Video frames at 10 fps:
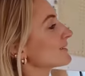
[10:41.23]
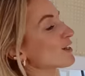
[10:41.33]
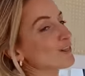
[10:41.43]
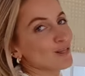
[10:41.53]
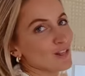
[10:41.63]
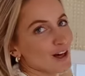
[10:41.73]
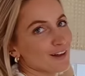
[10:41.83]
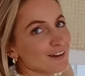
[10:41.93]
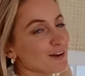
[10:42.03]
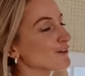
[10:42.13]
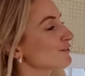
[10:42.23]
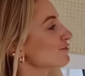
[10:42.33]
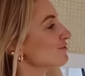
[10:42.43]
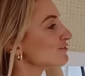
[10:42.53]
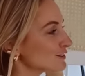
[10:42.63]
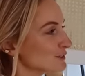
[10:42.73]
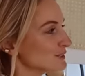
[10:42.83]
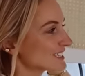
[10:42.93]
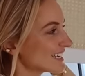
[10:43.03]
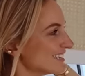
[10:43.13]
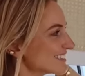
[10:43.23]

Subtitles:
a lot of food.